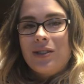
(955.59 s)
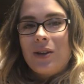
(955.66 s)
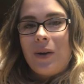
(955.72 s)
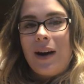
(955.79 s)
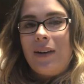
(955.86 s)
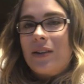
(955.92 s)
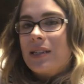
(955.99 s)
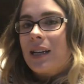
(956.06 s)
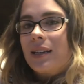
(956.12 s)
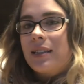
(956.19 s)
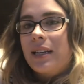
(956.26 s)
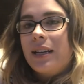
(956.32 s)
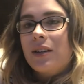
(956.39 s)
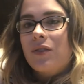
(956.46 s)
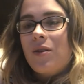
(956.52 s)
So I always like
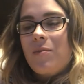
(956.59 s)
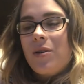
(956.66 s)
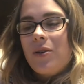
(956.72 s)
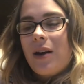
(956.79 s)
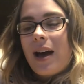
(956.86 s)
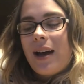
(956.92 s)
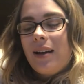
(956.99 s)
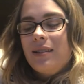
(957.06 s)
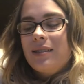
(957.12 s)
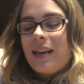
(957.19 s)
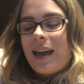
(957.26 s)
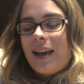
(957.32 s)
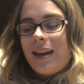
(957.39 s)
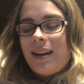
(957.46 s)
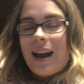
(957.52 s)
to hear from you guys,
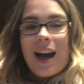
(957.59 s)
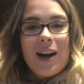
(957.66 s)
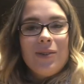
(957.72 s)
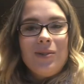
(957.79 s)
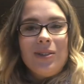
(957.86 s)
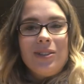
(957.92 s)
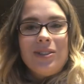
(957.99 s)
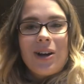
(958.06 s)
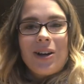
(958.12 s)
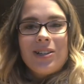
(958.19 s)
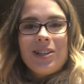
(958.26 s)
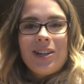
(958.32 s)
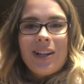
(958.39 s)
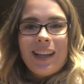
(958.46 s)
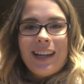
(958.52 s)
and I will talk
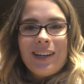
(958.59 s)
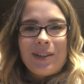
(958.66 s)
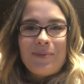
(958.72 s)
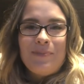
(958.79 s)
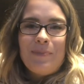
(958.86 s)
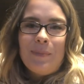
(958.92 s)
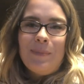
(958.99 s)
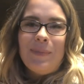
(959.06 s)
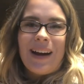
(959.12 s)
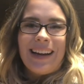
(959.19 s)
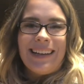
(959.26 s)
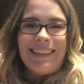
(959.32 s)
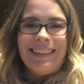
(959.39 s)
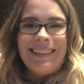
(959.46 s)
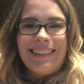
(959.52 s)
to y'all later.
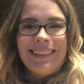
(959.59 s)
Bye.